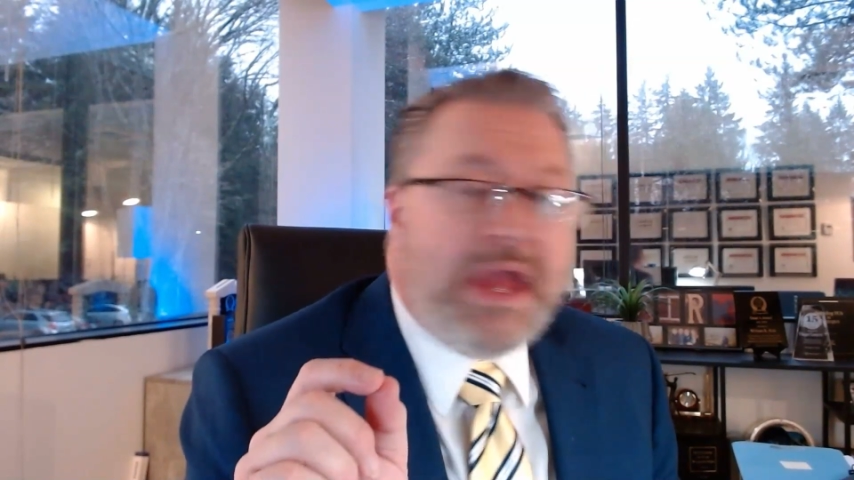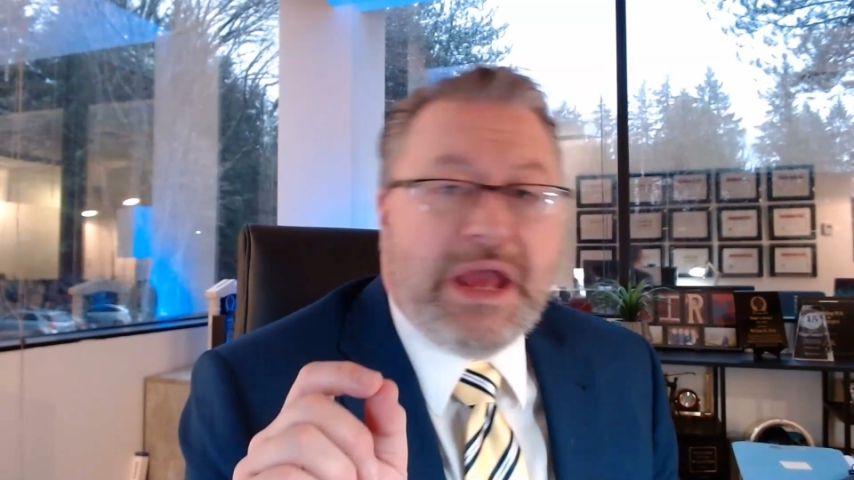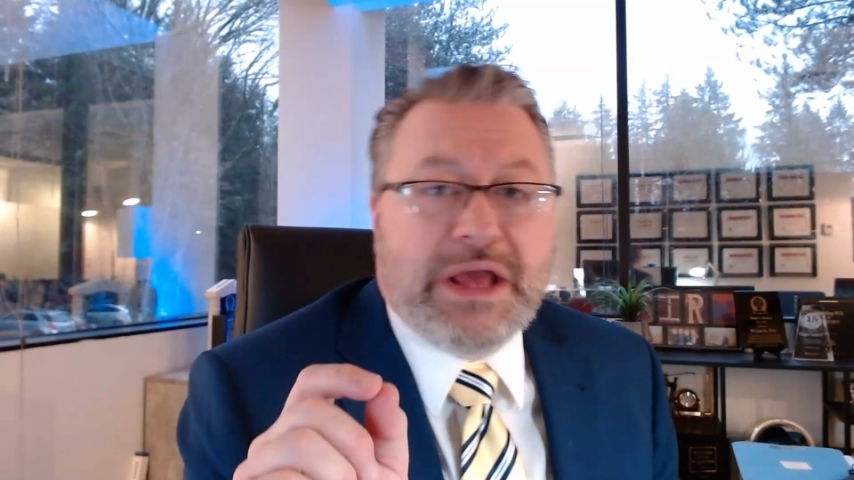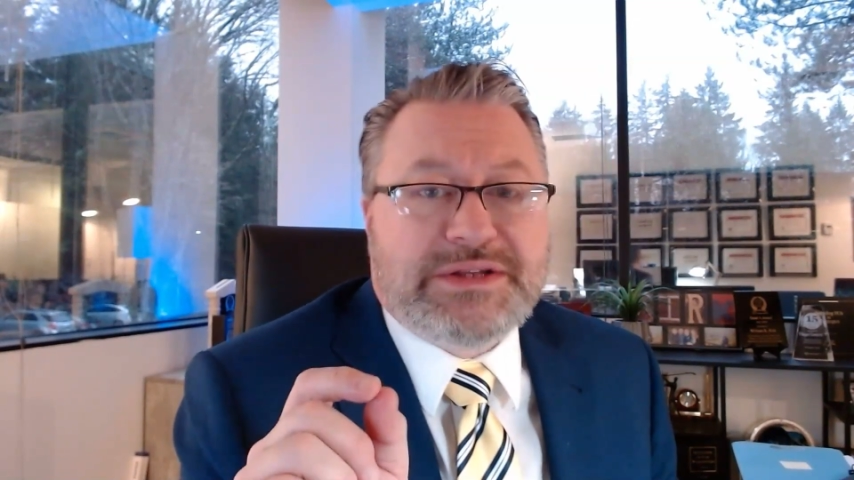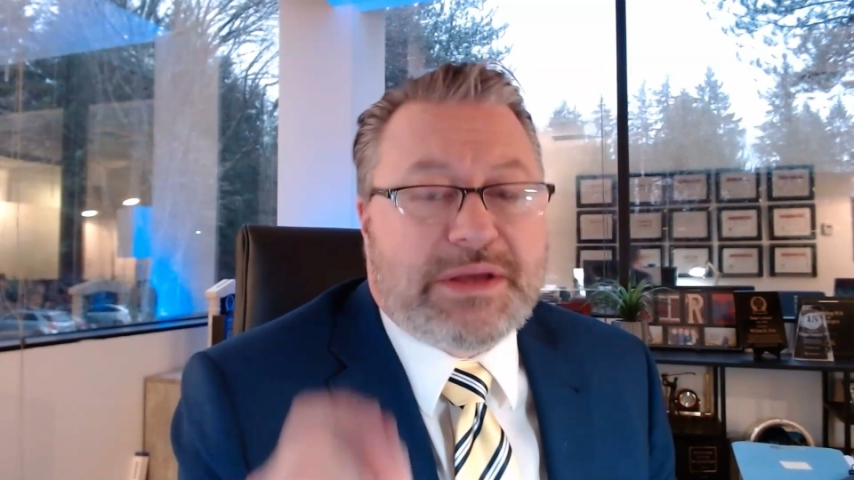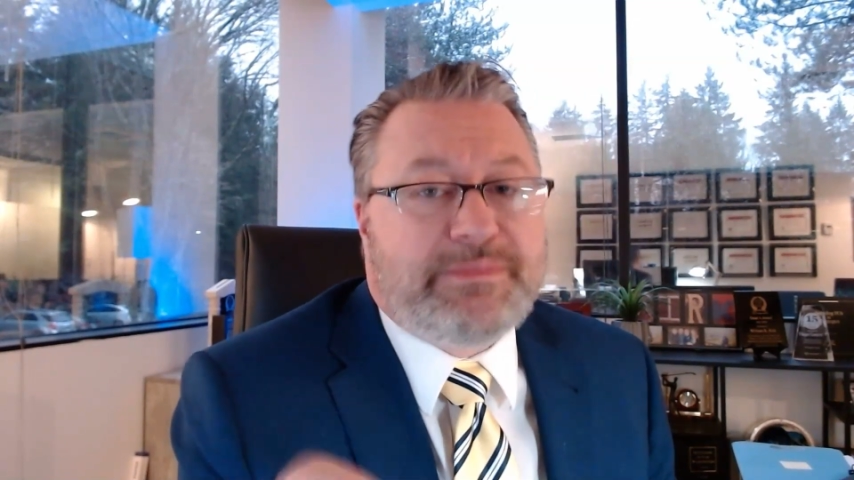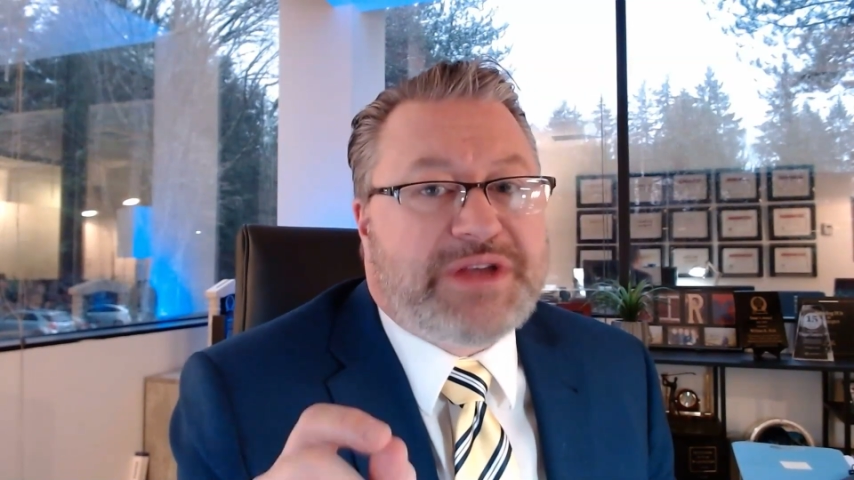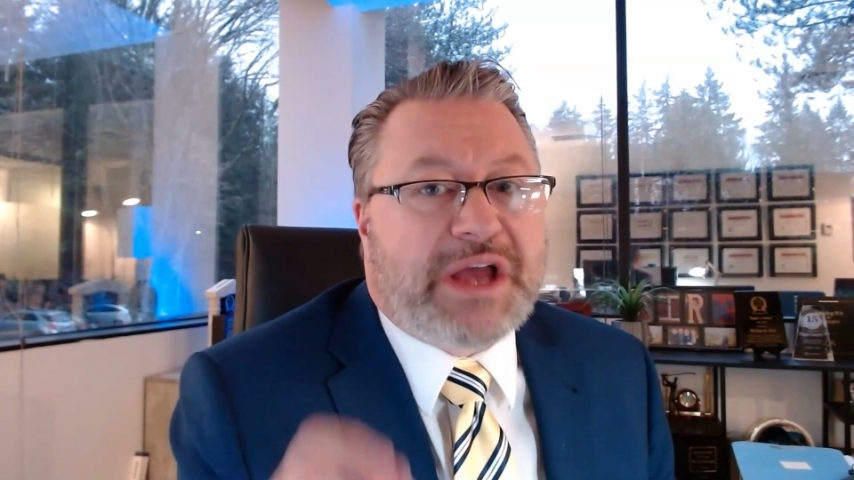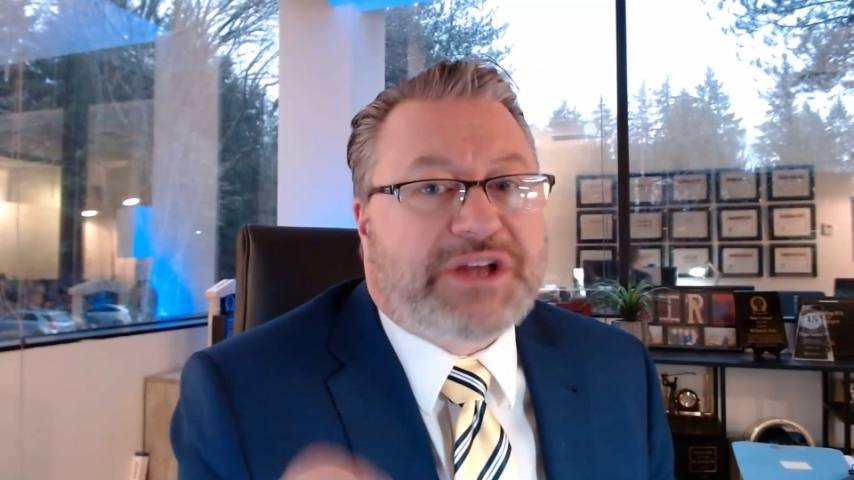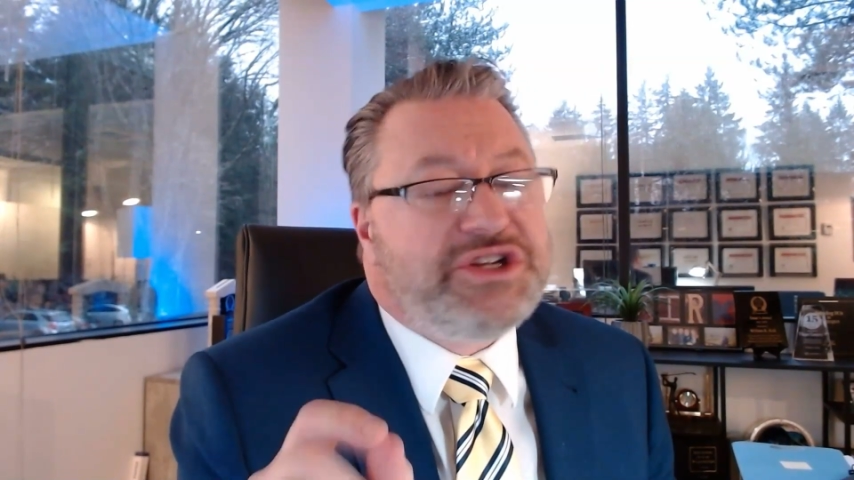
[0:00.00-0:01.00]
in
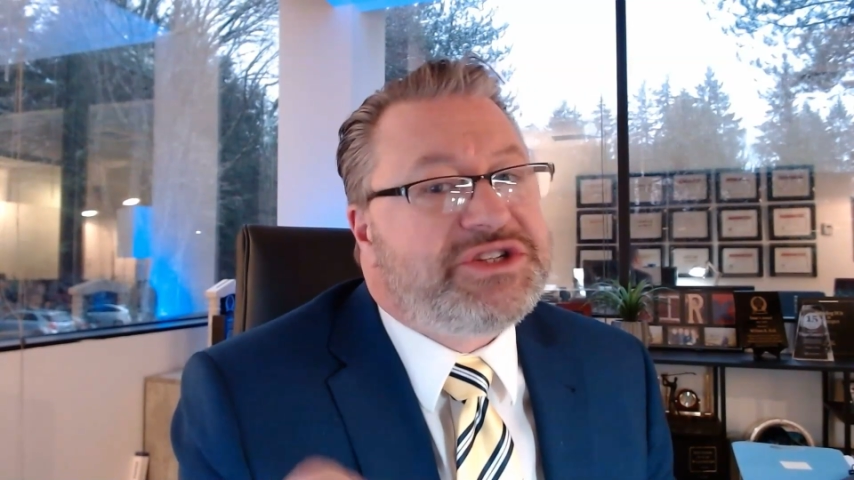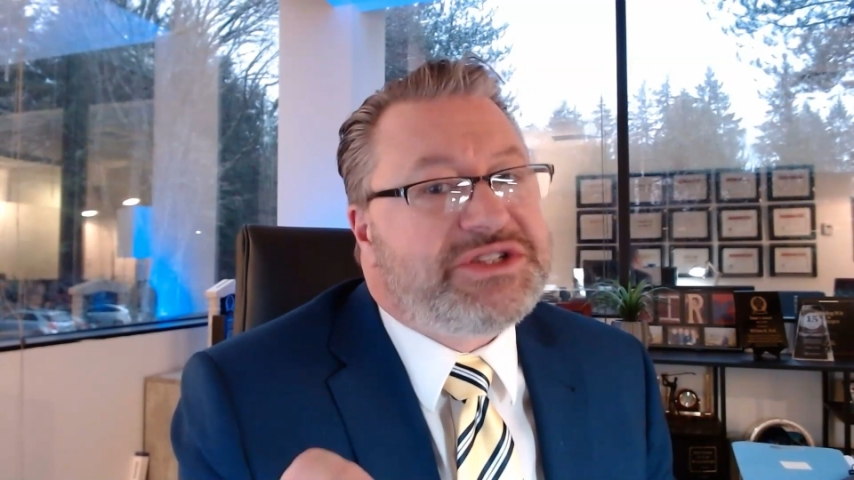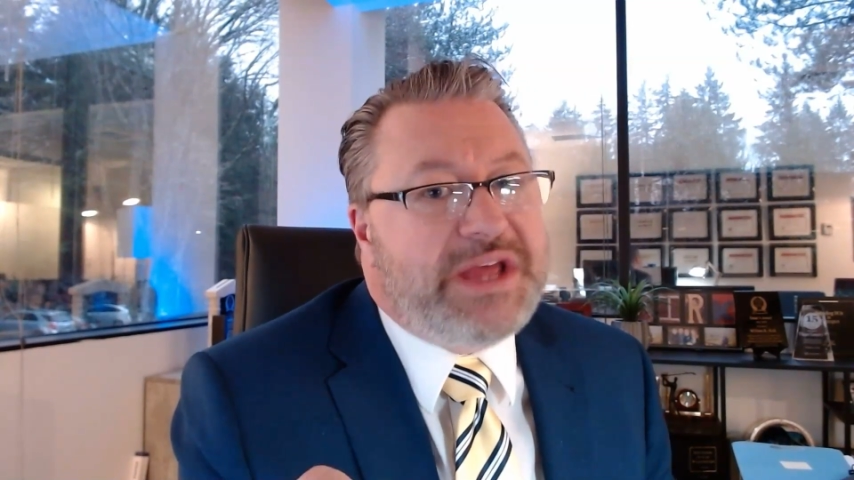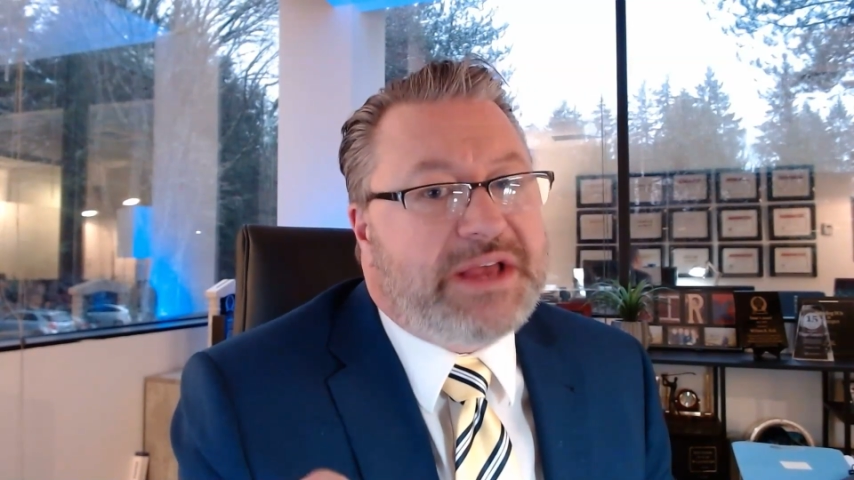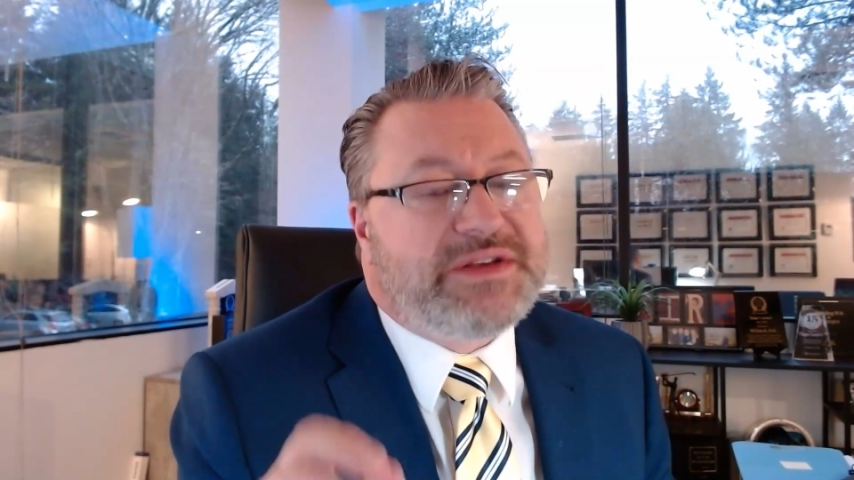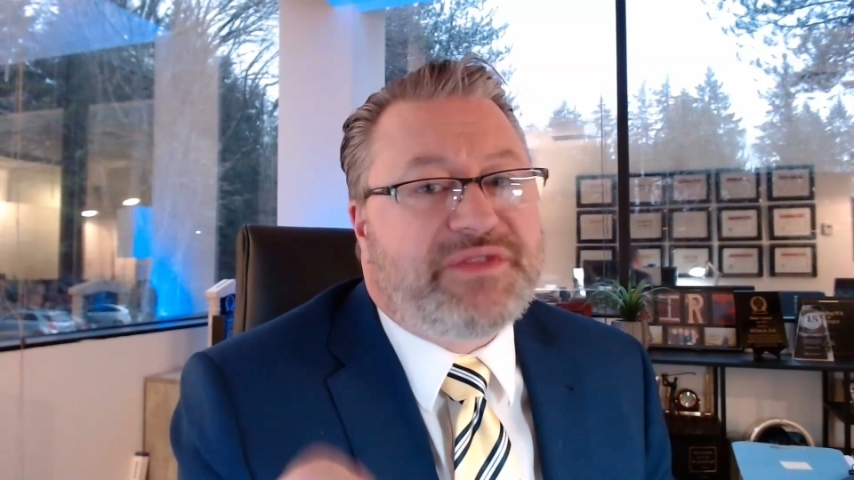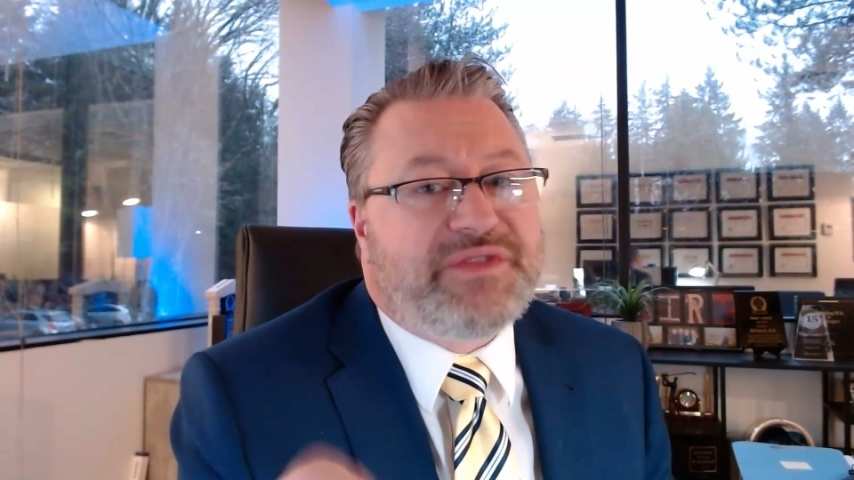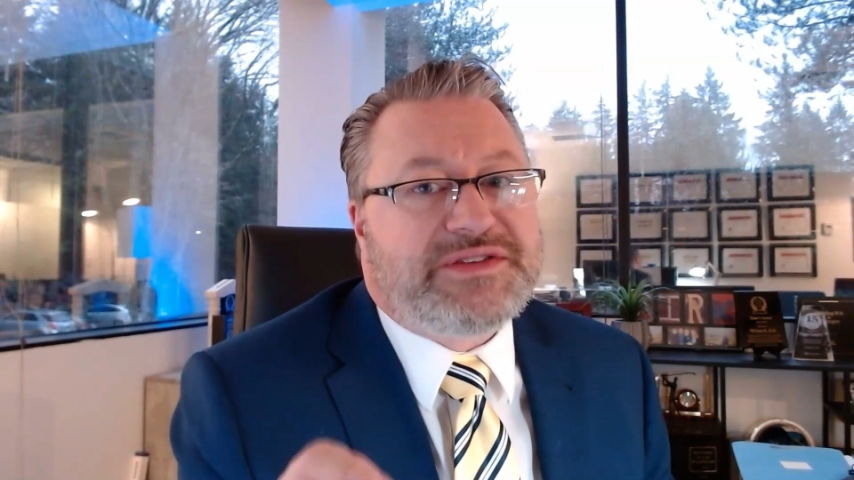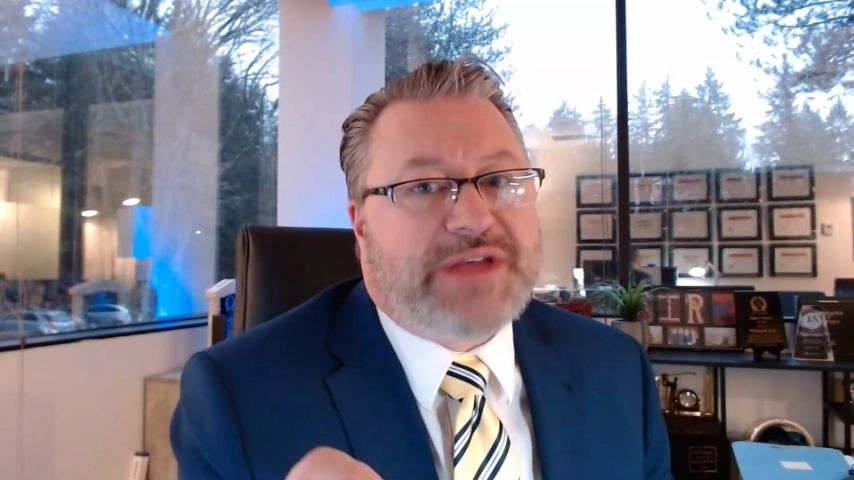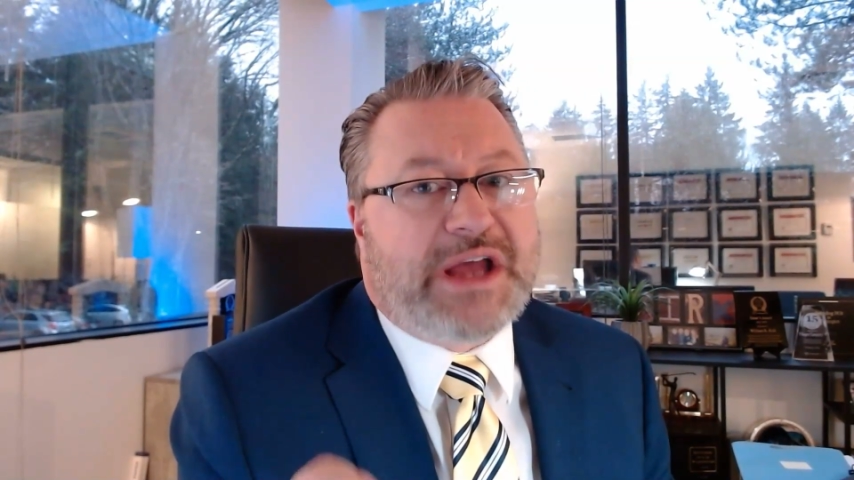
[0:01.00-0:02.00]
subsection 6 of
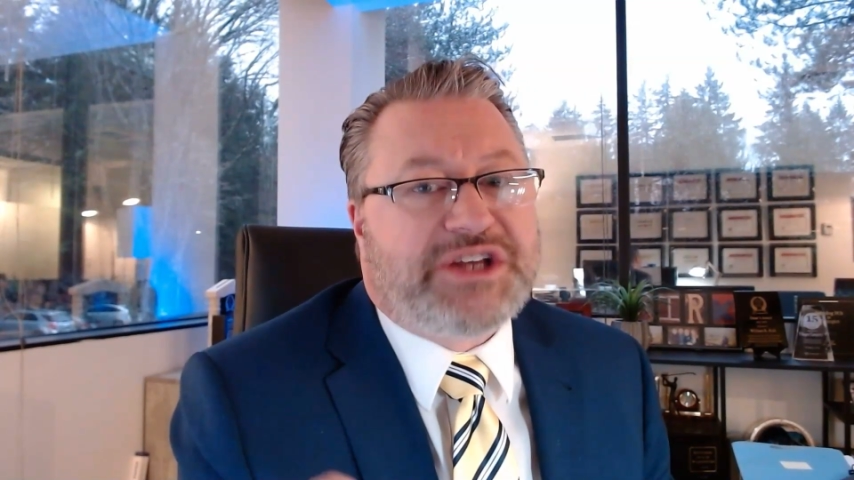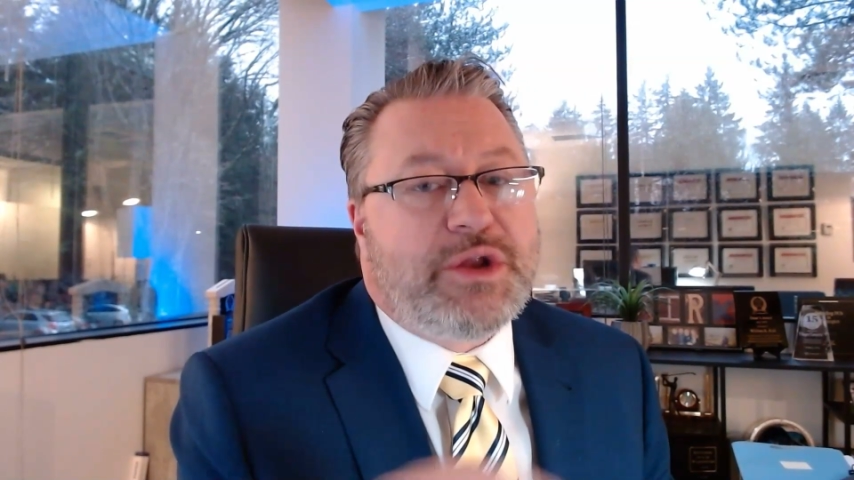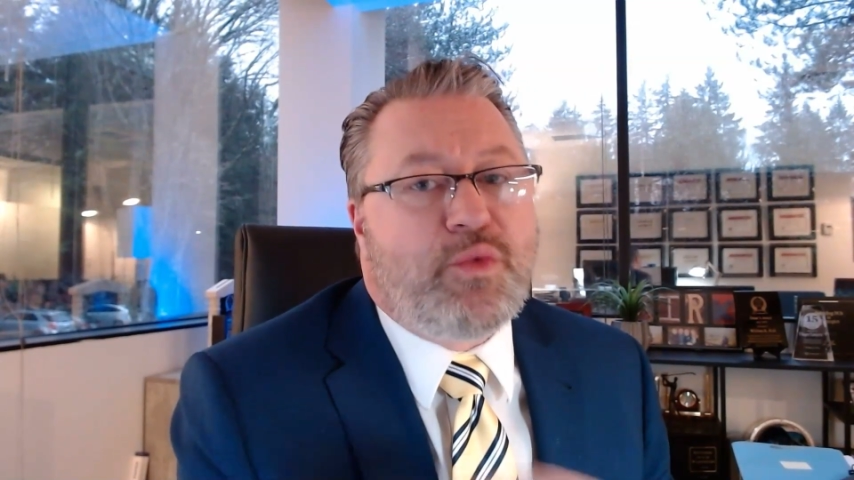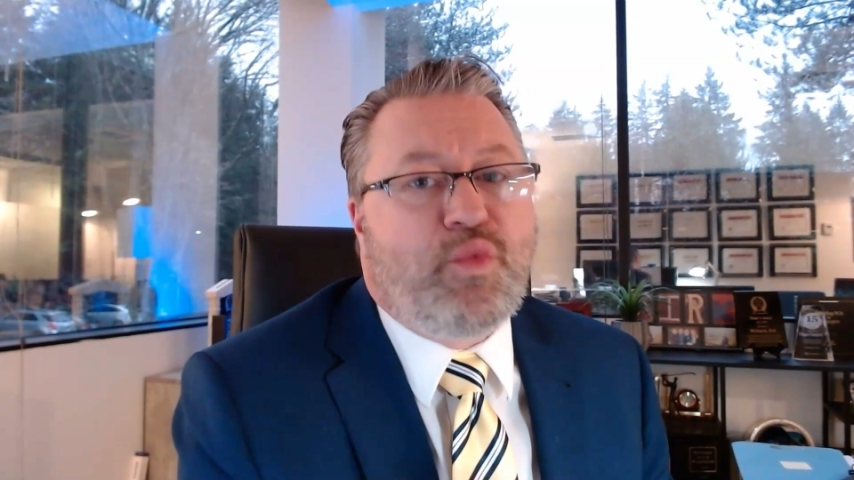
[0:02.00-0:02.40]
this section,